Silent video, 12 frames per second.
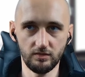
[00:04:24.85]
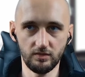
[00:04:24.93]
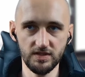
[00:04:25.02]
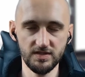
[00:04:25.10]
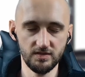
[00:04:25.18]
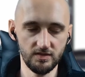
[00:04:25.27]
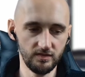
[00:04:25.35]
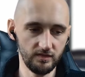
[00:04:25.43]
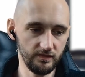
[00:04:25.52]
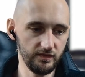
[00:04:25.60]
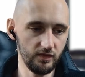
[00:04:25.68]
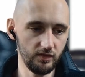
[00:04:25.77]

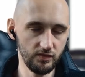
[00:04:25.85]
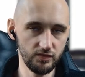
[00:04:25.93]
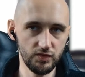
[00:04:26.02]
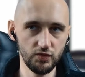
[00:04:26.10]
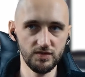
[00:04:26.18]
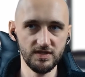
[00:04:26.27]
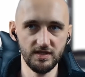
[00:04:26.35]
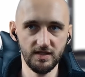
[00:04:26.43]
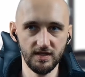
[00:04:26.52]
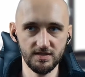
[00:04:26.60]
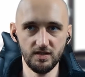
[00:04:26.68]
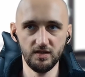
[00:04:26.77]
reason for choosing
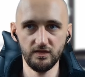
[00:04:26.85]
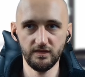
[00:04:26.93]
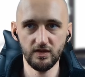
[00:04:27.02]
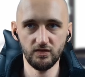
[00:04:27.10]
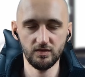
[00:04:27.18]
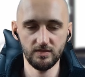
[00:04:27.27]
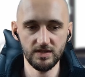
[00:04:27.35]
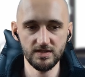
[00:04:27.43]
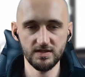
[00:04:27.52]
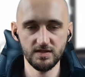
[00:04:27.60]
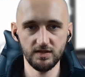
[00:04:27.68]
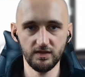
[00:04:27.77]
Executive
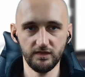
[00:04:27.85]
Automats